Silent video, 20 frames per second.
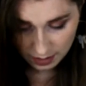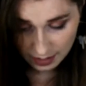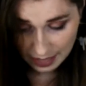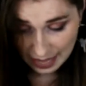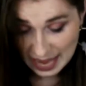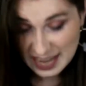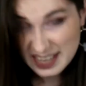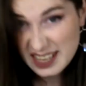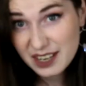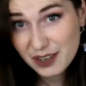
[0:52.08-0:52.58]

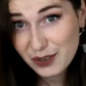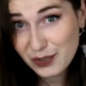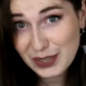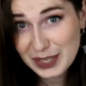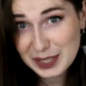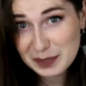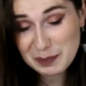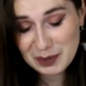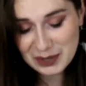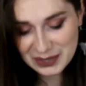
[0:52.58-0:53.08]
any of
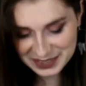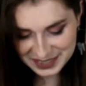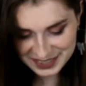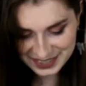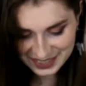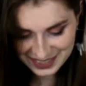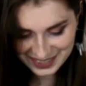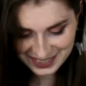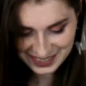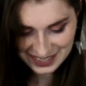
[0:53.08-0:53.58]
these books,
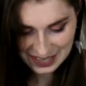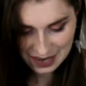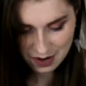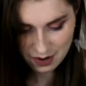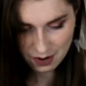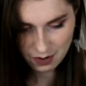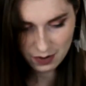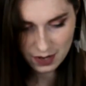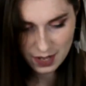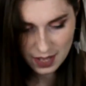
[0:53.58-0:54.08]

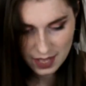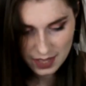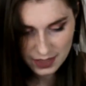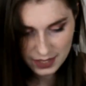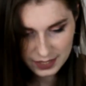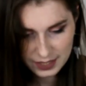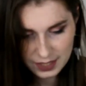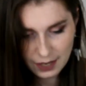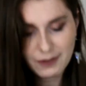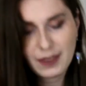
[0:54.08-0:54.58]
so the
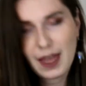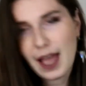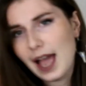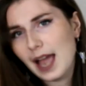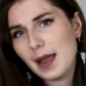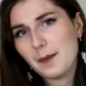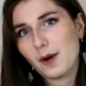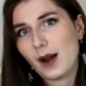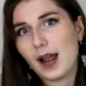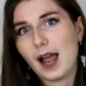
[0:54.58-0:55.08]
stuff that
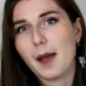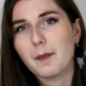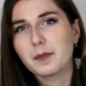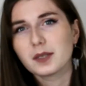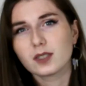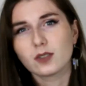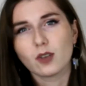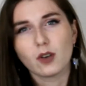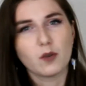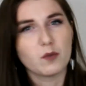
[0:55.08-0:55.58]
I perhaps
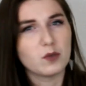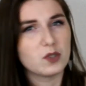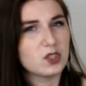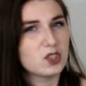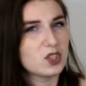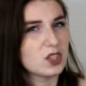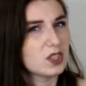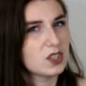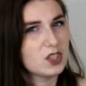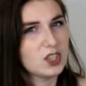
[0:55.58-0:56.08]
thought was
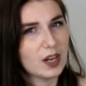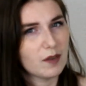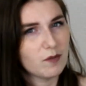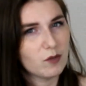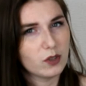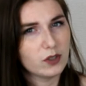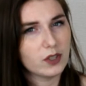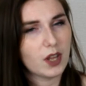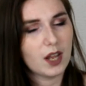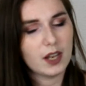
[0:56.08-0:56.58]
just
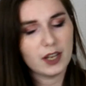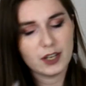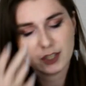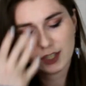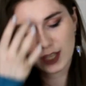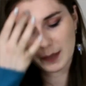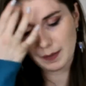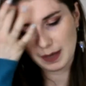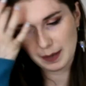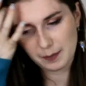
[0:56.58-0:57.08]
general knowledge
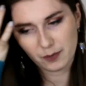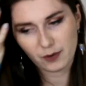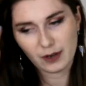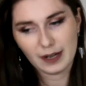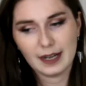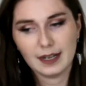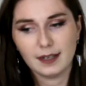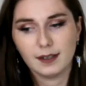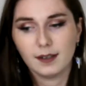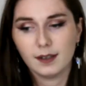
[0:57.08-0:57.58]
that my
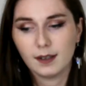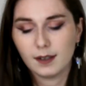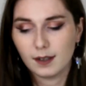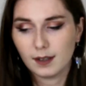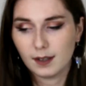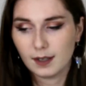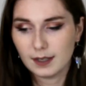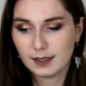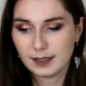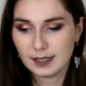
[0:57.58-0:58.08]
brain
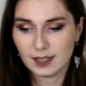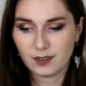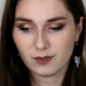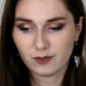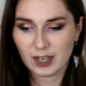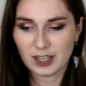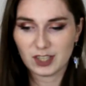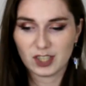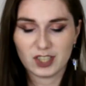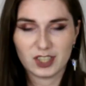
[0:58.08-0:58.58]
didn't
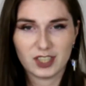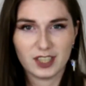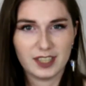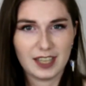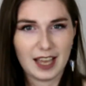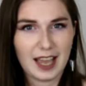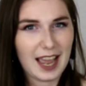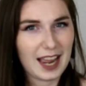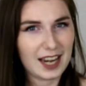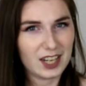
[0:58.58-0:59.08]
register,
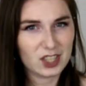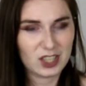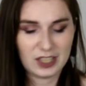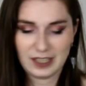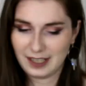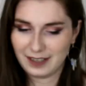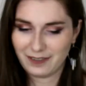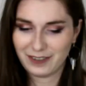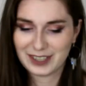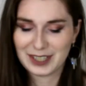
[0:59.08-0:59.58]
that
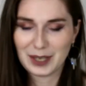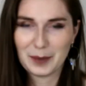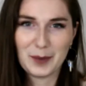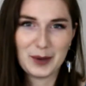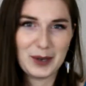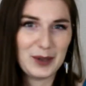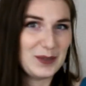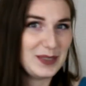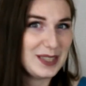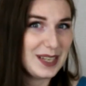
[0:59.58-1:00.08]
actually for someone
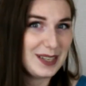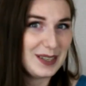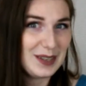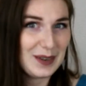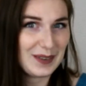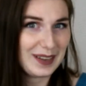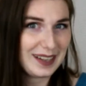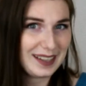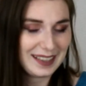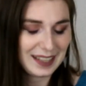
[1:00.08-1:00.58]
who didn't
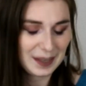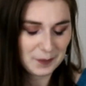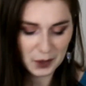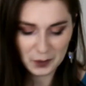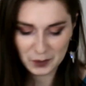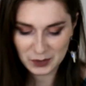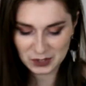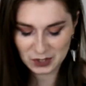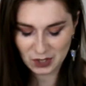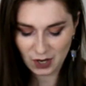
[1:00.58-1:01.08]
know anything about
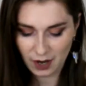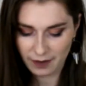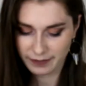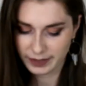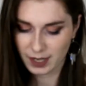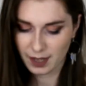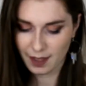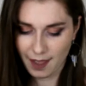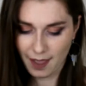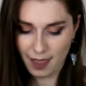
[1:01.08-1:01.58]
witchcraft,
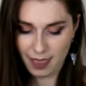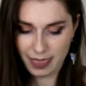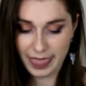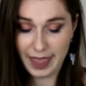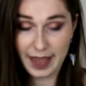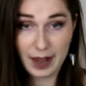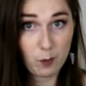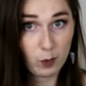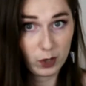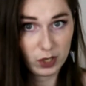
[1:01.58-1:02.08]

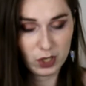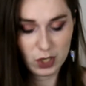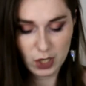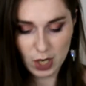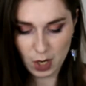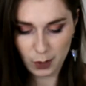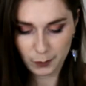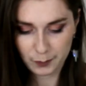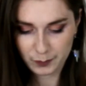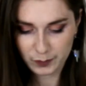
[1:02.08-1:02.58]
they wouldn't
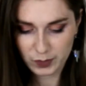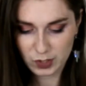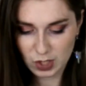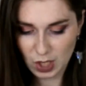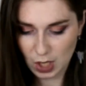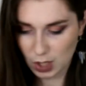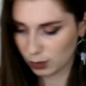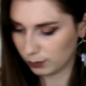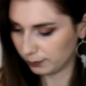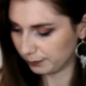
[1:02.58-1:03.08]
know.
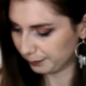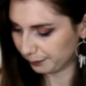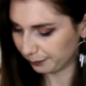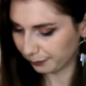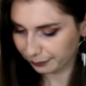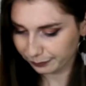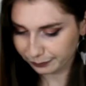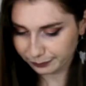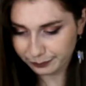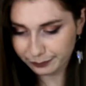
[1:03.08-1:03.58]
So
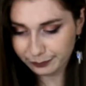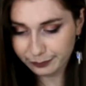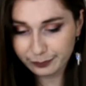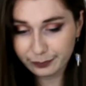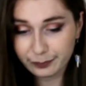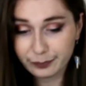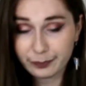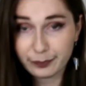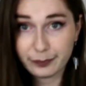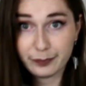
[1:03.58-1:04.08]

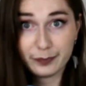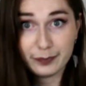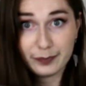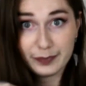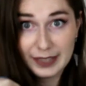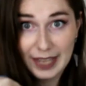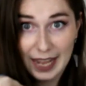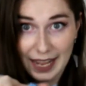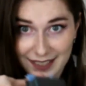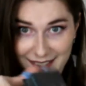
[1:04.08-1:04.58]

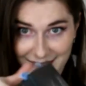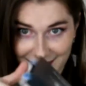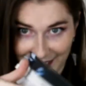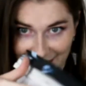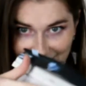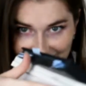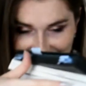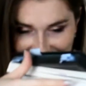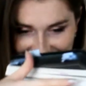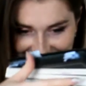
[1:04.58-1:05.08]
yes,
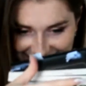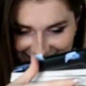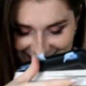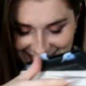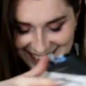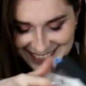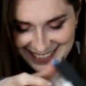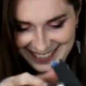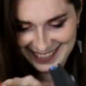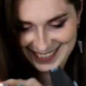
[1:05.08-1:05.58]

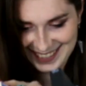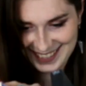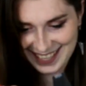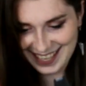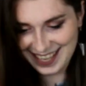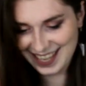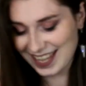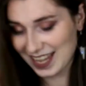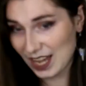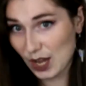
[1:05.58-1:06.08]
this is
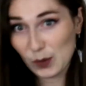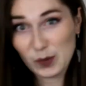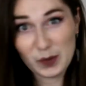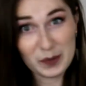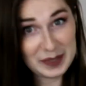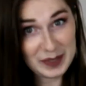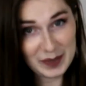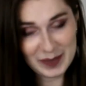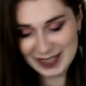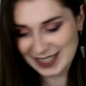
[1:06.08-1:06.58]
what we're
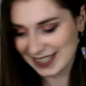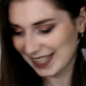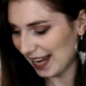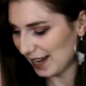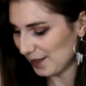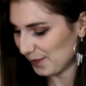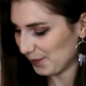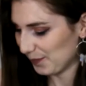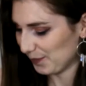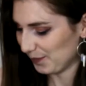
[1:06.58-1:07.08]
doing today.
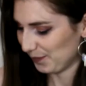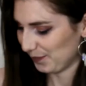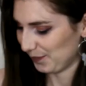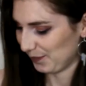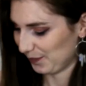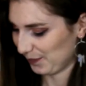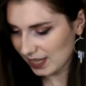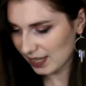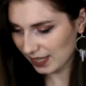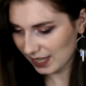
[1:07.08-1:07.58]

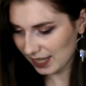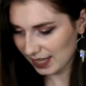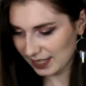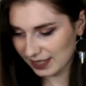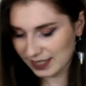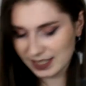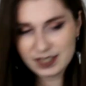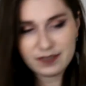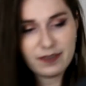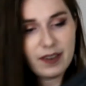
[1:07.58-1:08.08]
Okay,
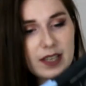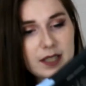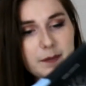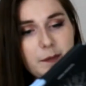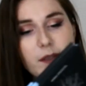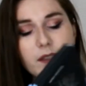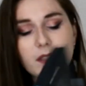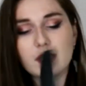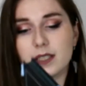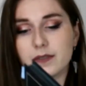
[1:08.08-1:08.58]
this first
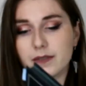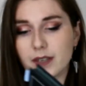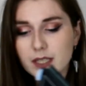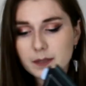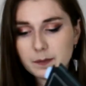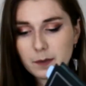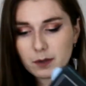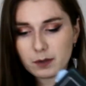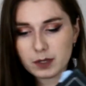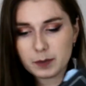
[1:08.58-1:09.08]

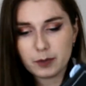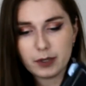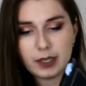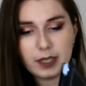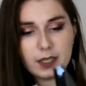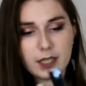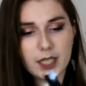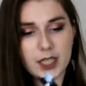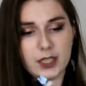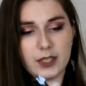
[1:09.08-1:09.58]
book was pretty
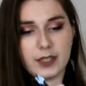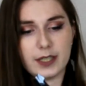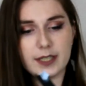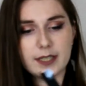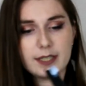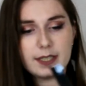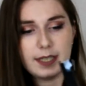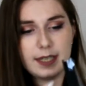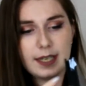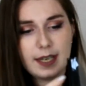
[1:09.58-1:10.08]
good. You can
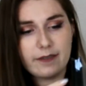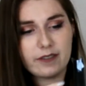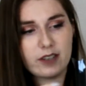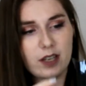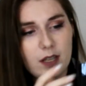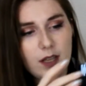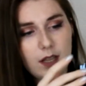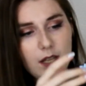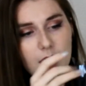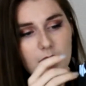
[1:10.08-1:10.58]
see I've
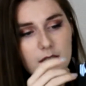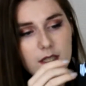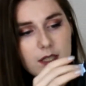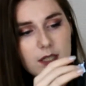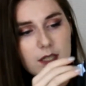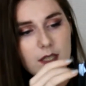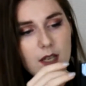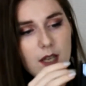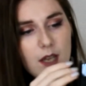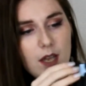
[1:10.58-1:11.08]
got
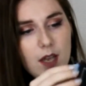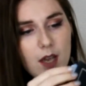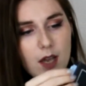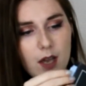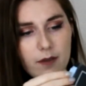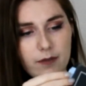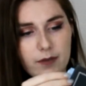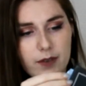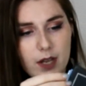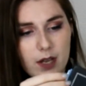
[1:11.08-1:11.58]
lots
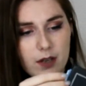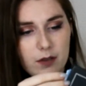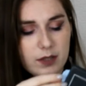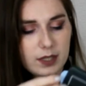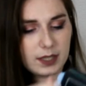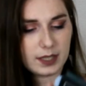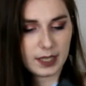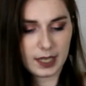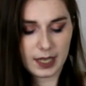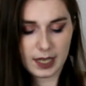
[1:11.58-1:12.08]
of
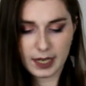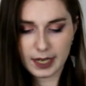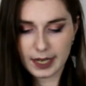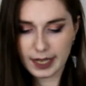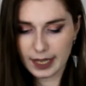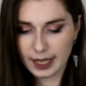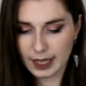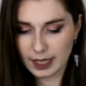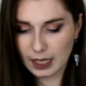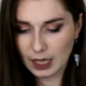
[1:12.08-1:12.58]
notes in
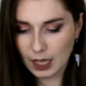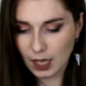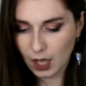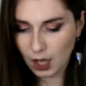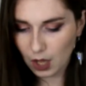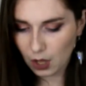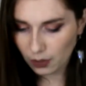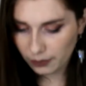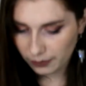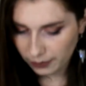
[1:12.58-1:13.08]
here,
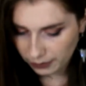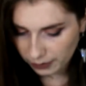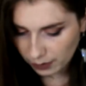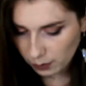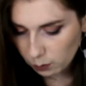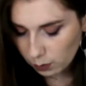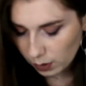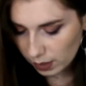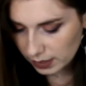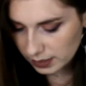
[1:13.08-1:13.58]
although there
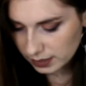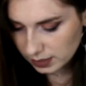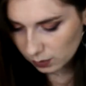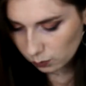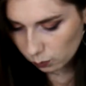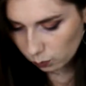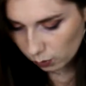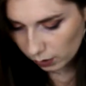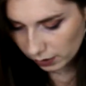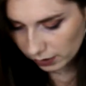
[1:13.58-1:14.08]
was
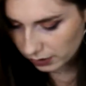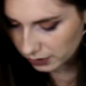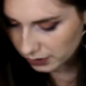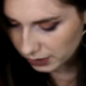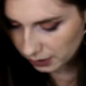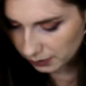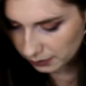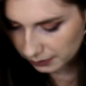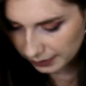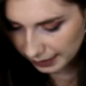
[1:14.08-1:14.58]
1 or
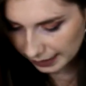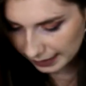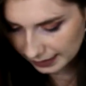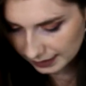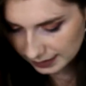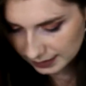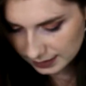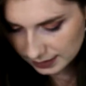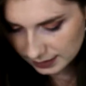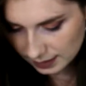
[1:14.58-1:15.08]
2
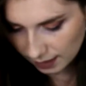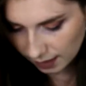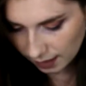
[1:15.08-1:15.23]
things